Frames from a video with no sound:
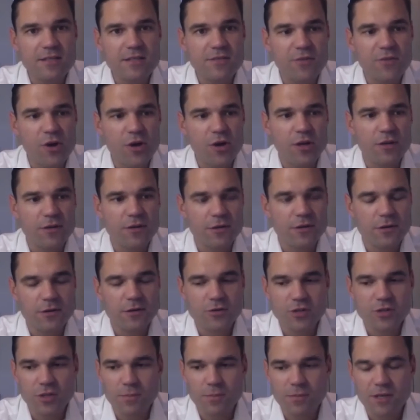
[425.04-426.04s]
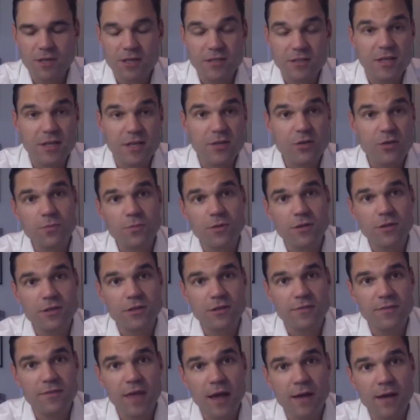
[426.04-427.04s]
very encouraging, because I do
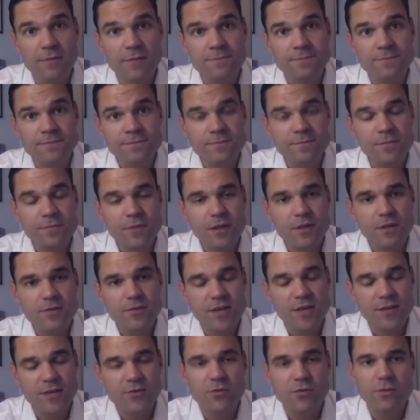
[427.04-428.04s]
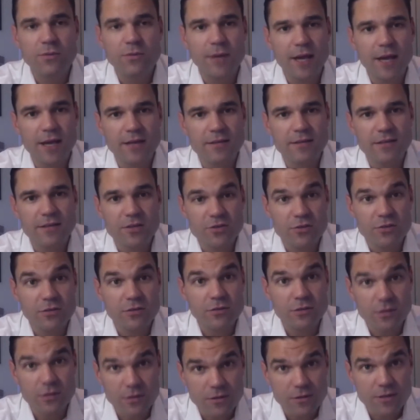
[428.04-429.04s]
believe that central bank
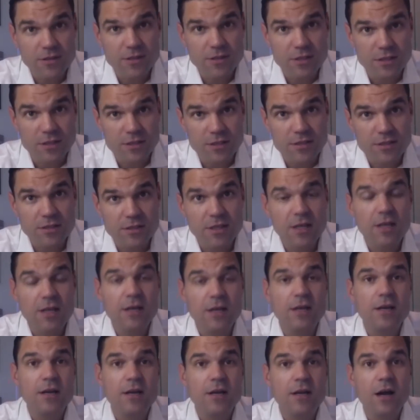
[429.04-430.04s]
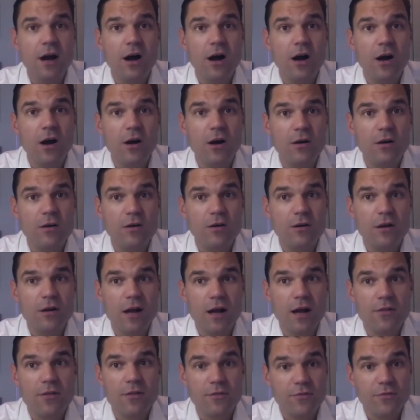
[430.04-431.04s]
digital currencies are
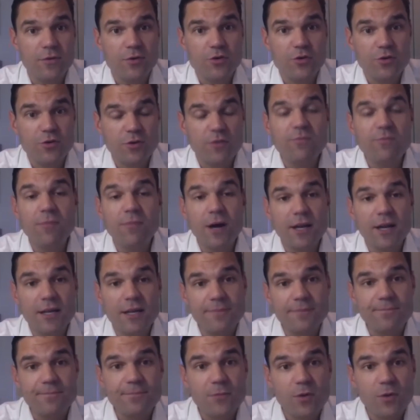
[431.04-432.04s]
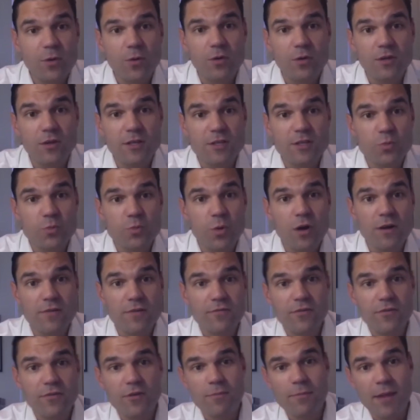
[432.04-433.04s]
the future of money, or at least one
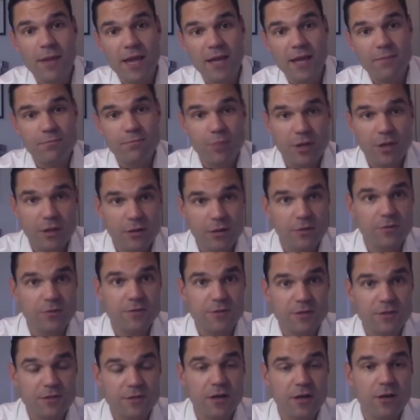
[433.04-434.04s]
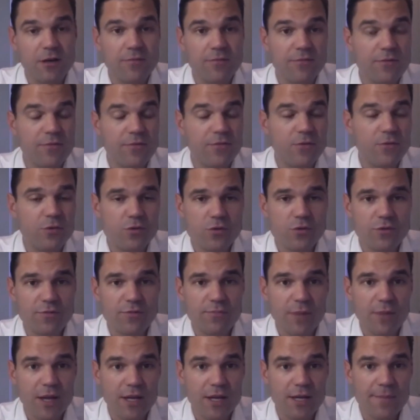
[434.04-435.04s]
of the main pillars of the future of
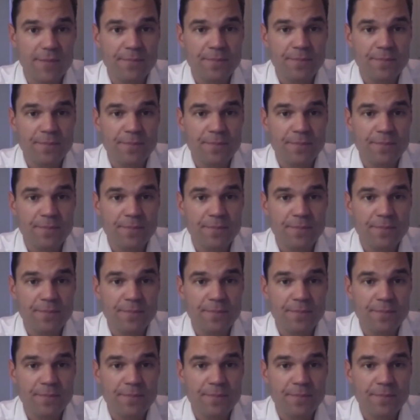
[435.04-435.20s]
money.